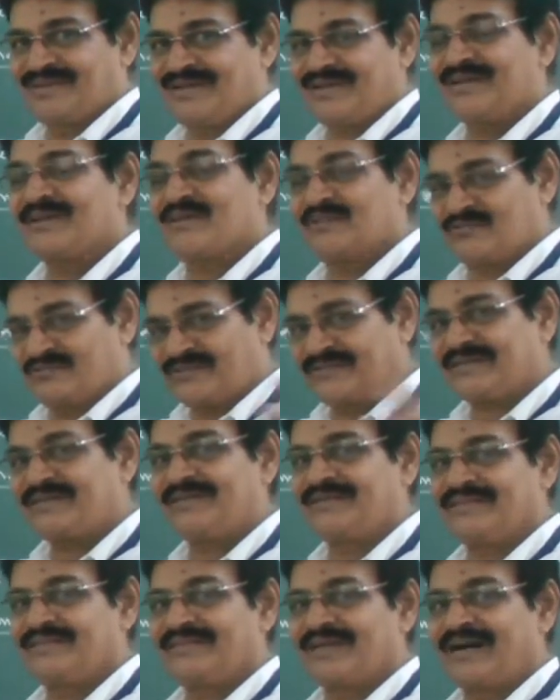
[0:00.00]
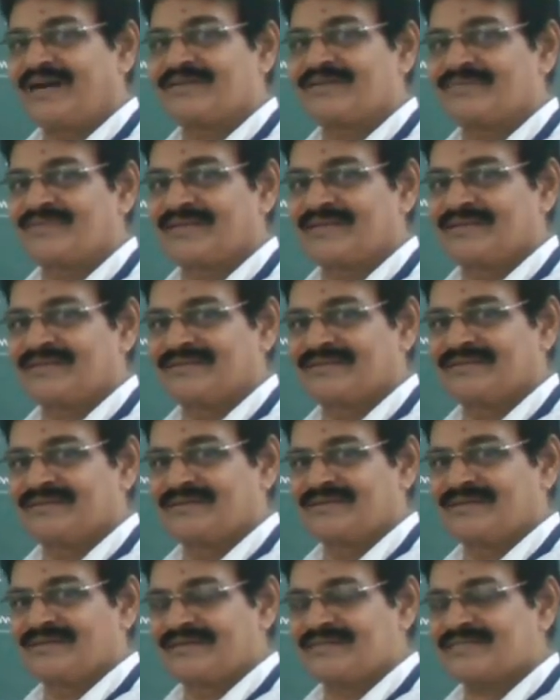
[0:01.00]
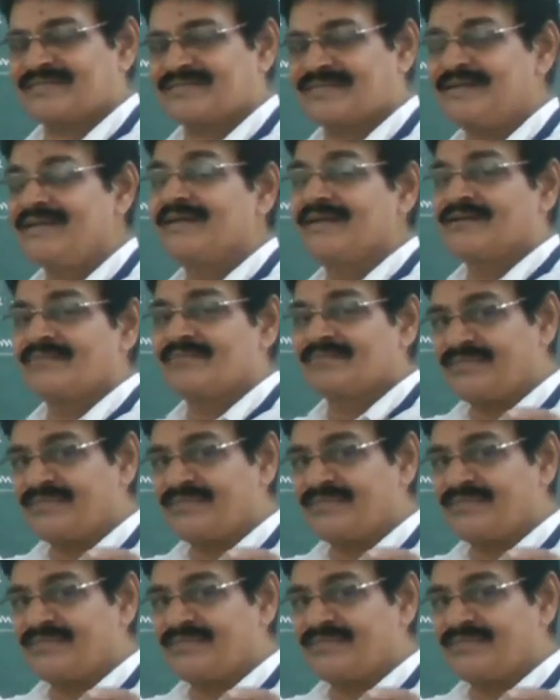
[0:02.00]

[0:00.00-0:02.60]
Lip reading: in the army. Understand?